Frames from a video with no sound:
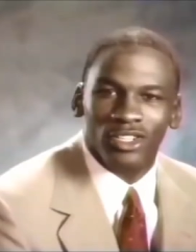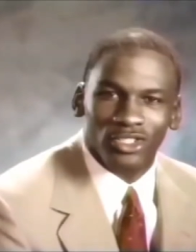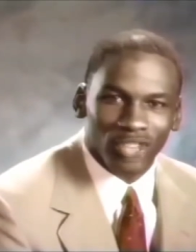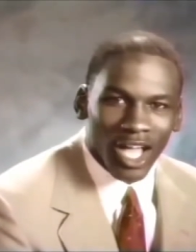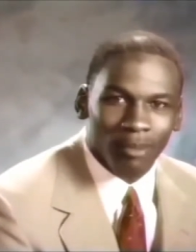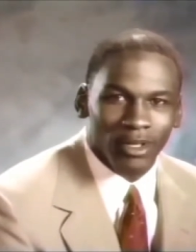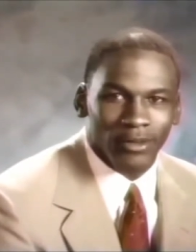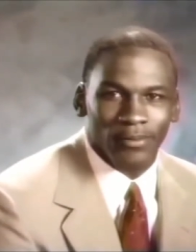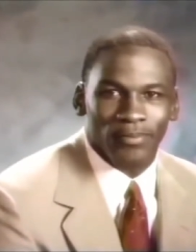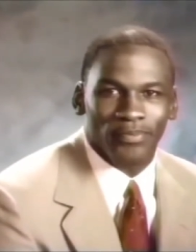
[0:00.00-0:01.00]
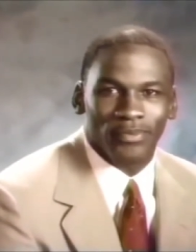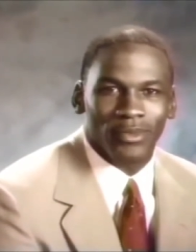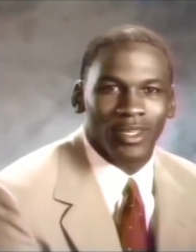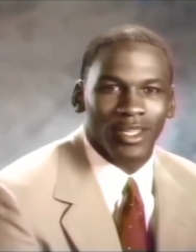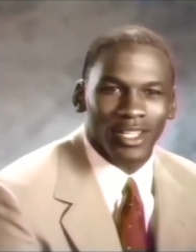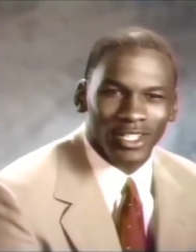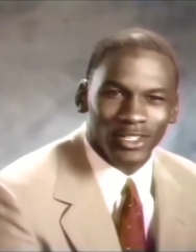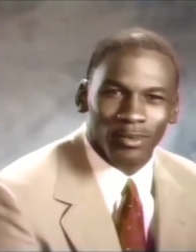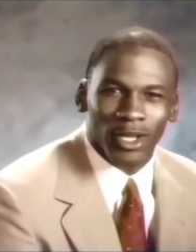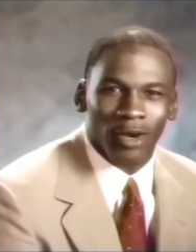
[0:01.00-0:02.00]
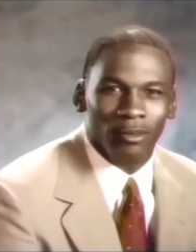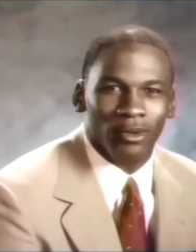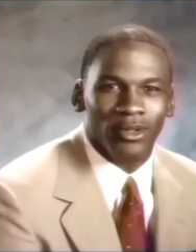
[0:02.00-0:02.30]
Stop it. Get some help.